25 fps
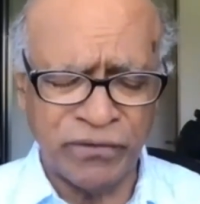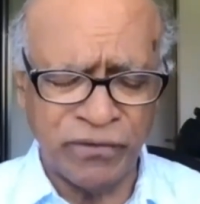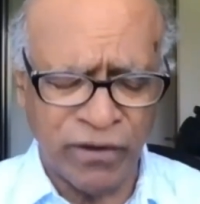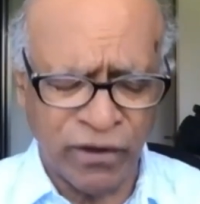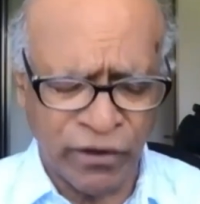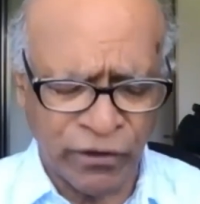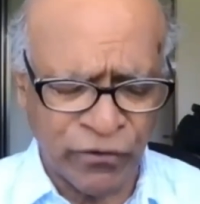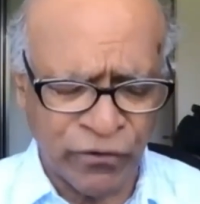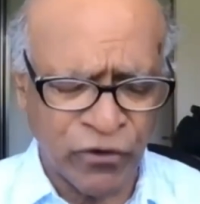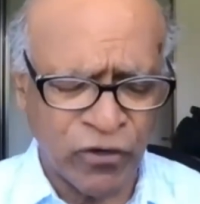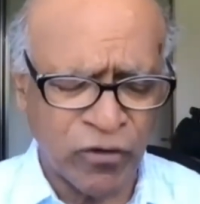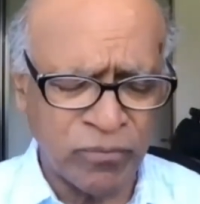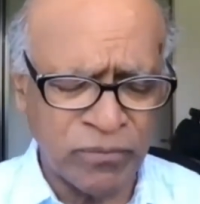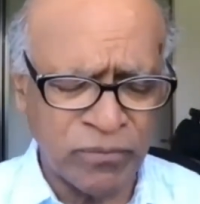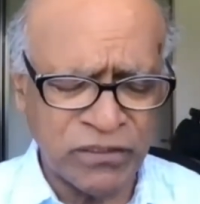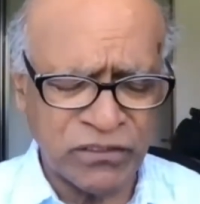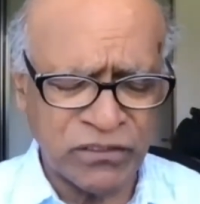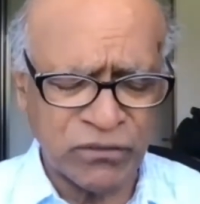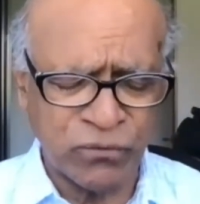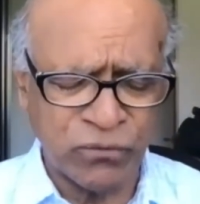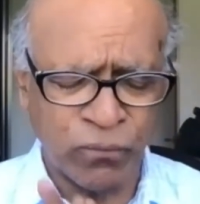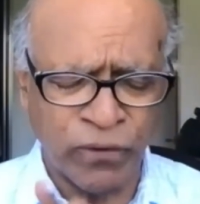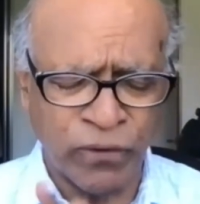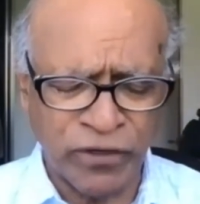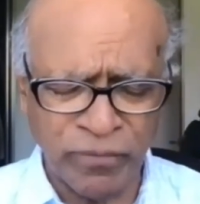
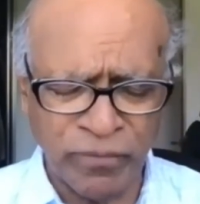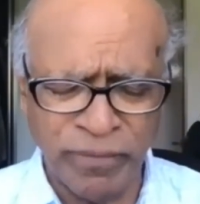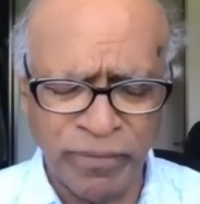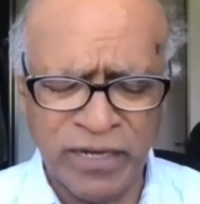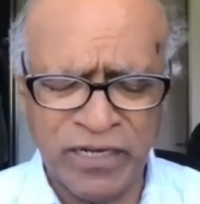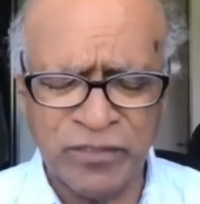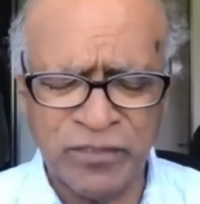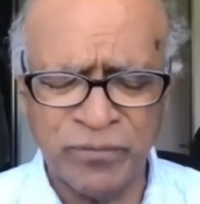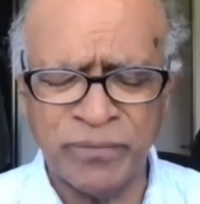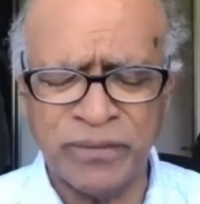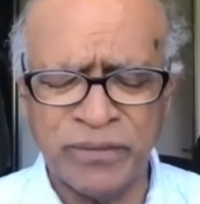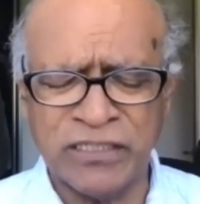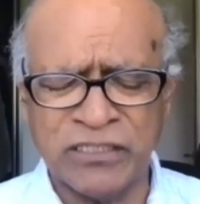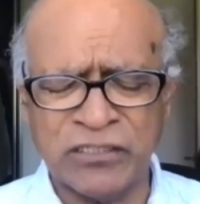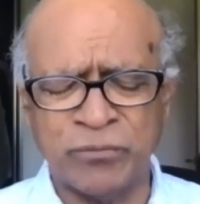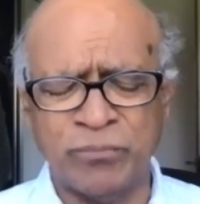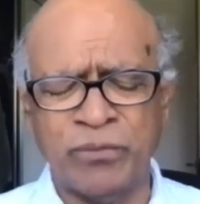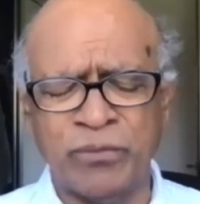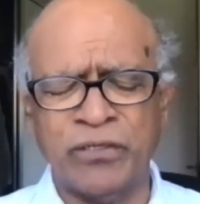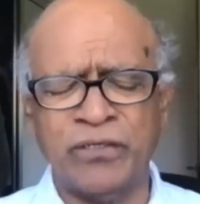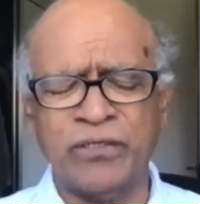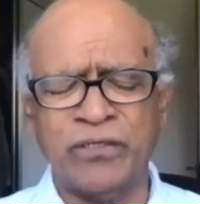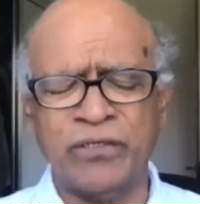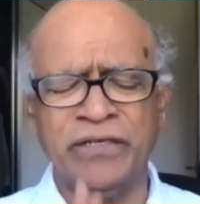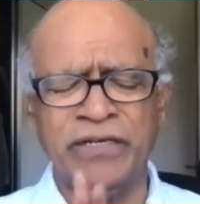agronomist, water management
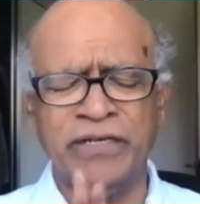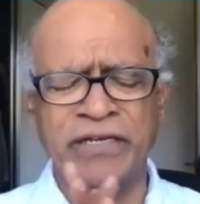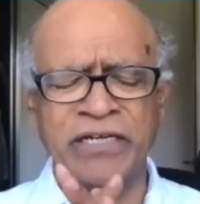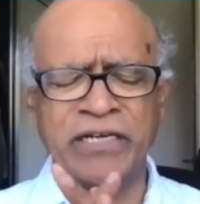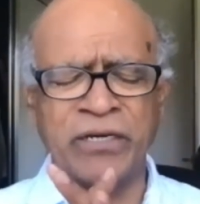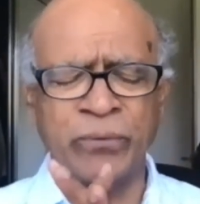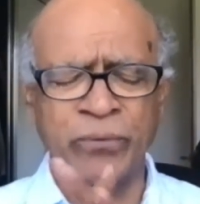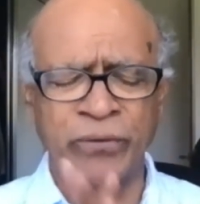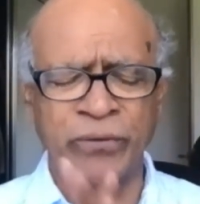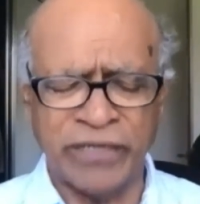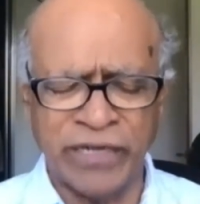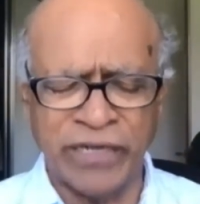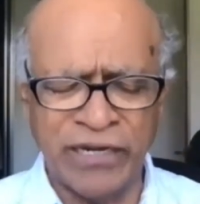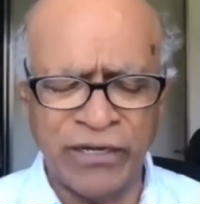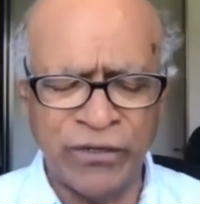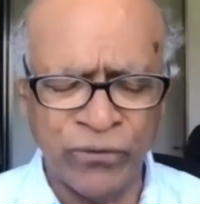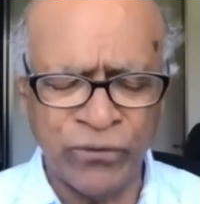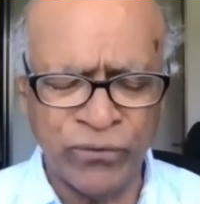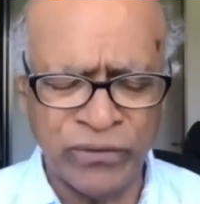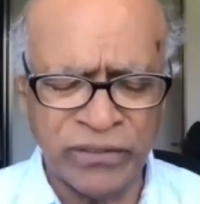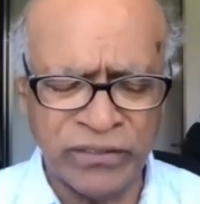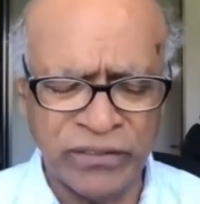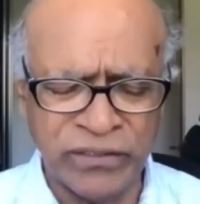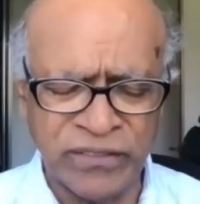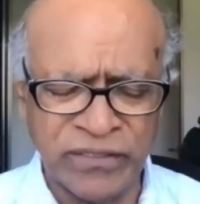expert in India would tell you
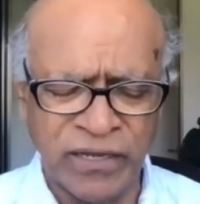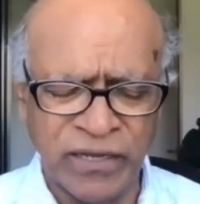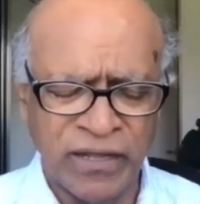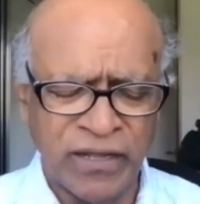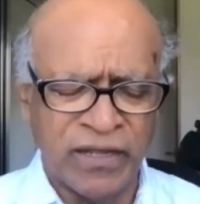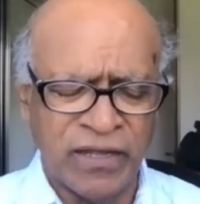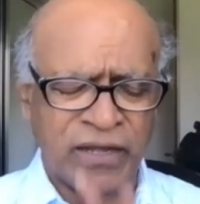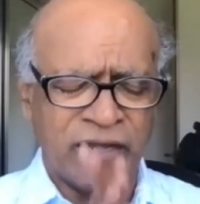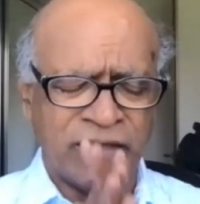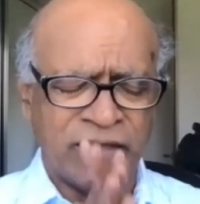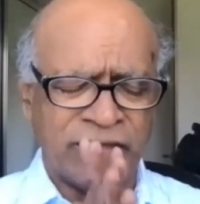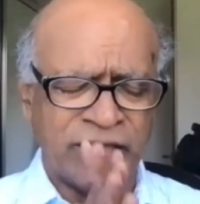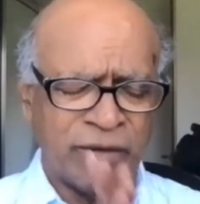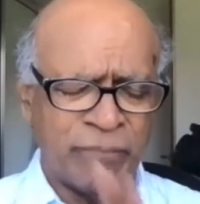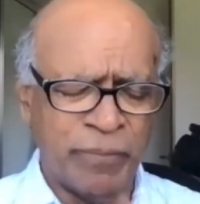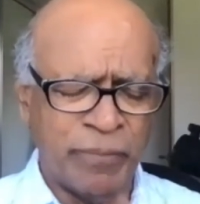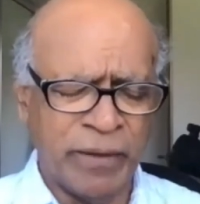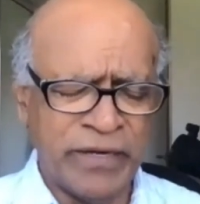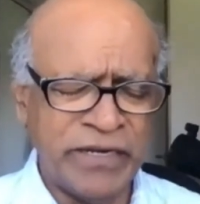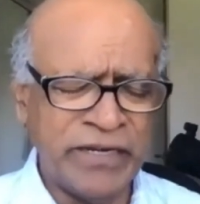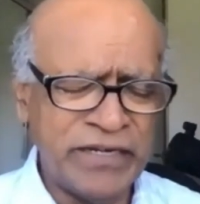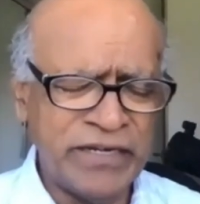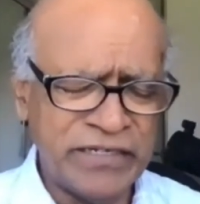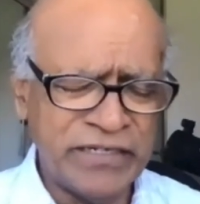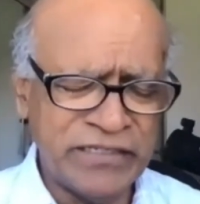is there are
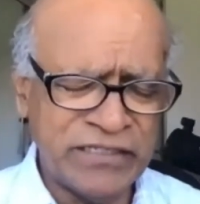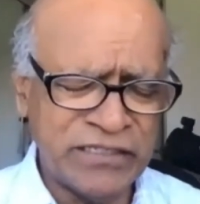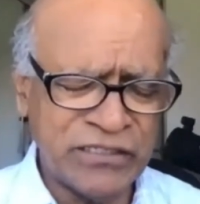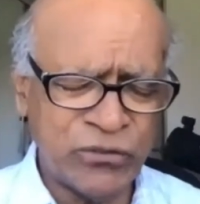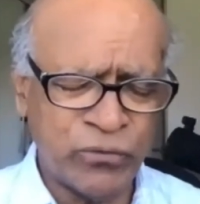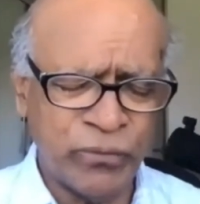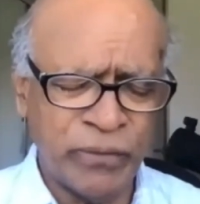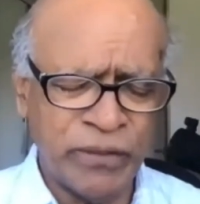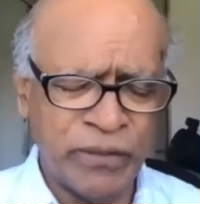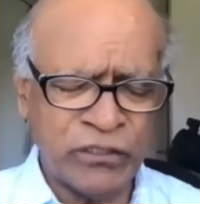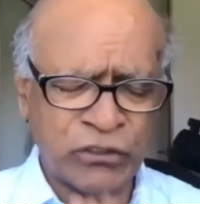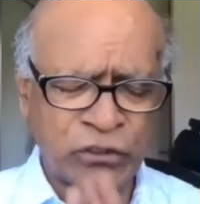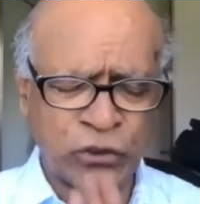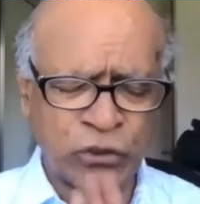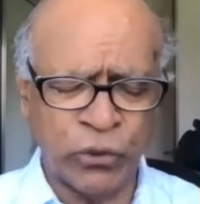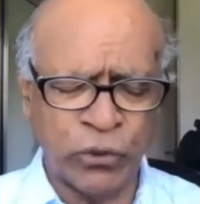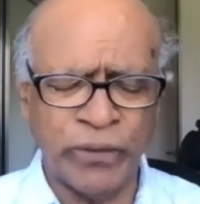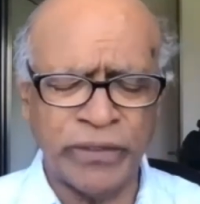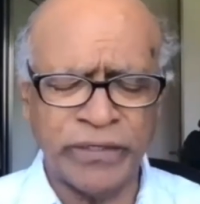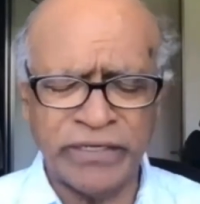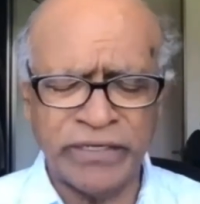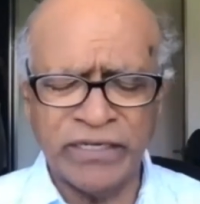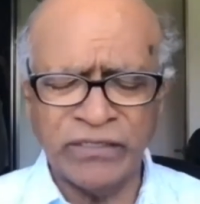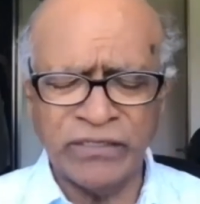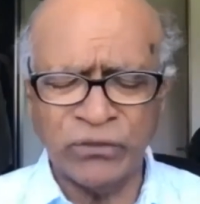many reasons where
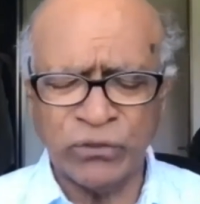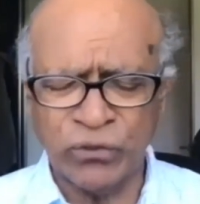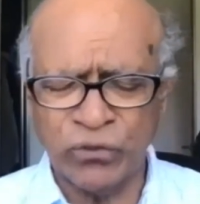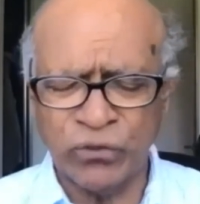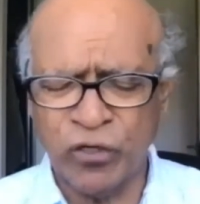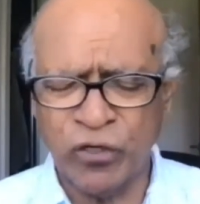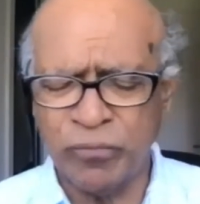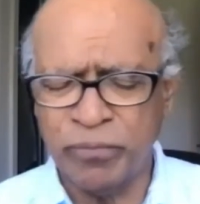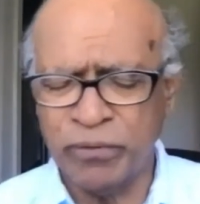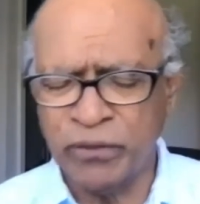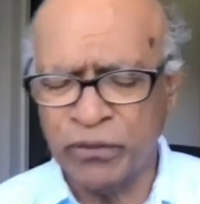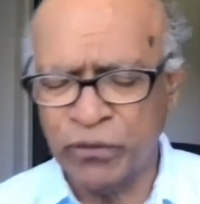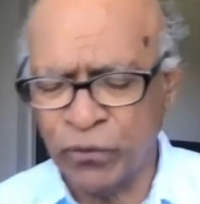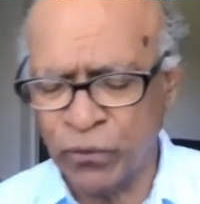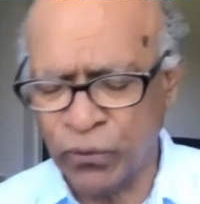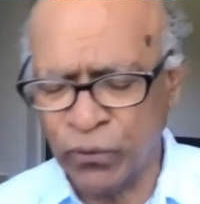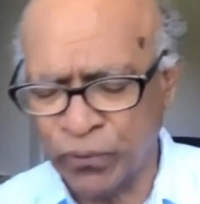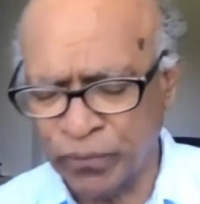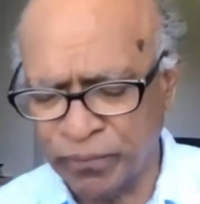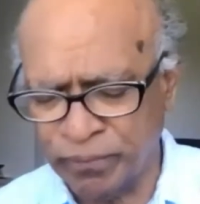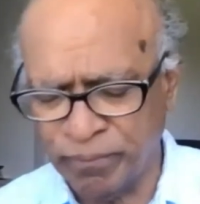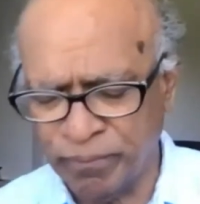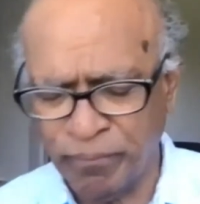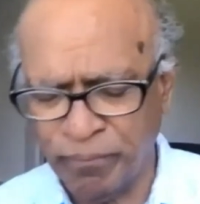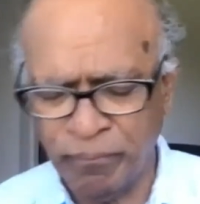sugarcane should not be
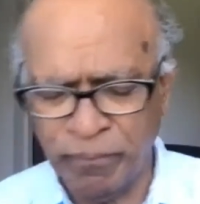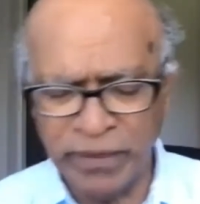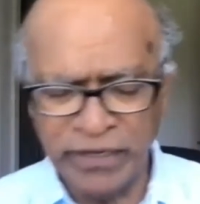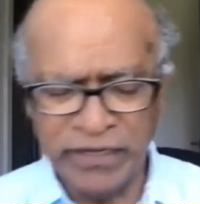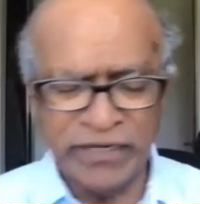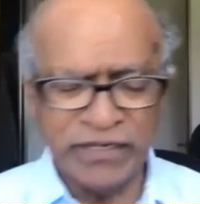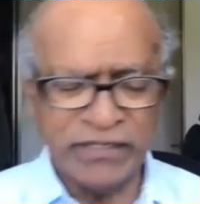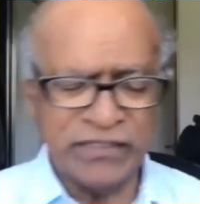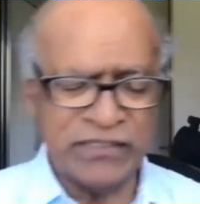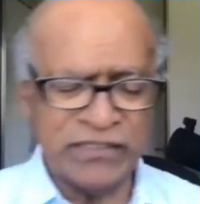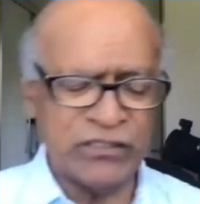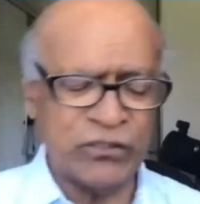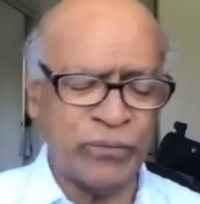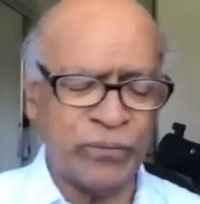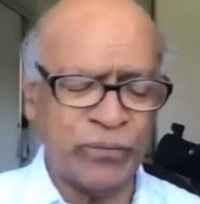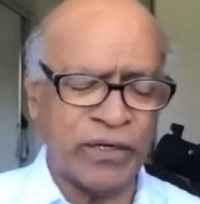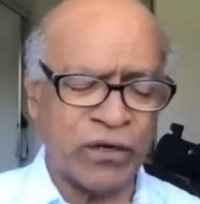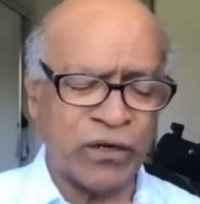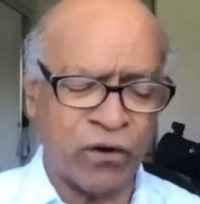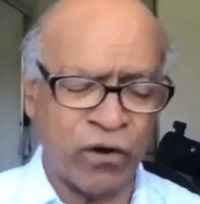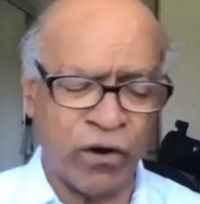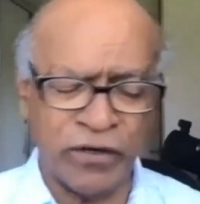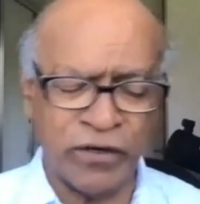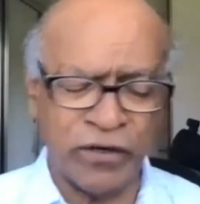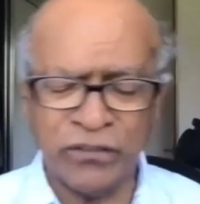grown, many reasons where
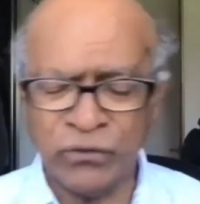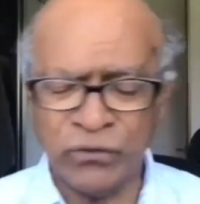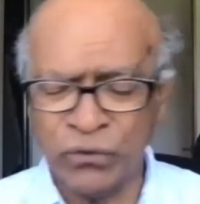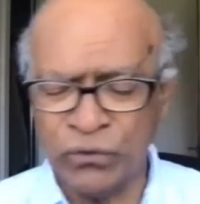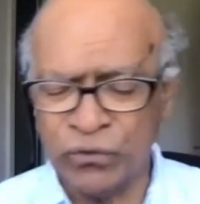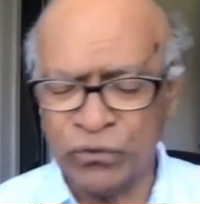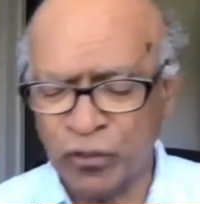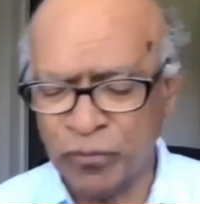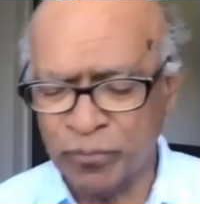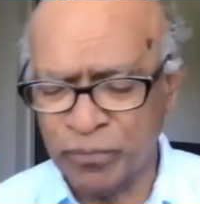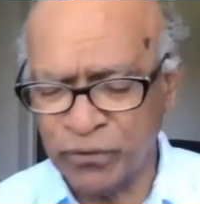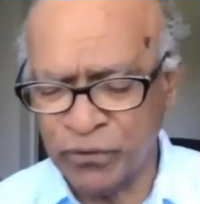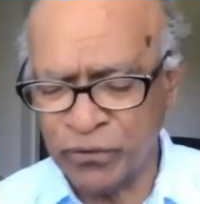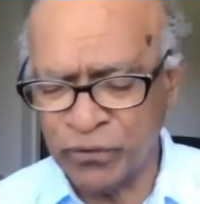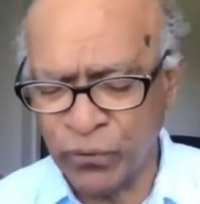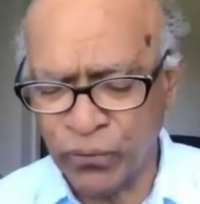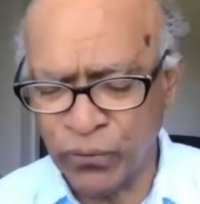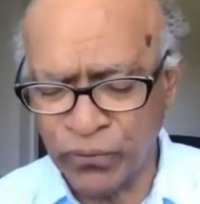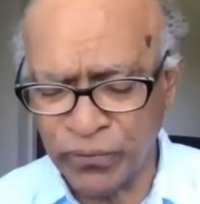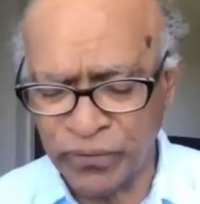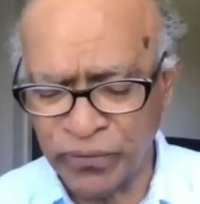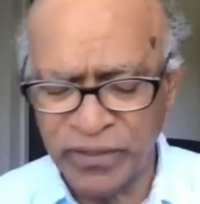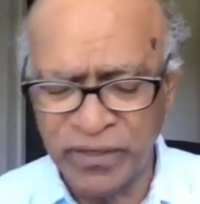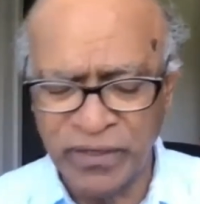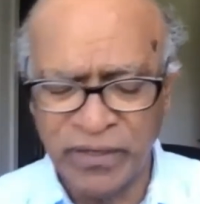cotton should not be
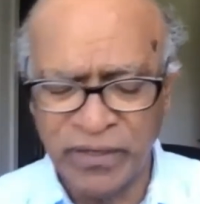grown.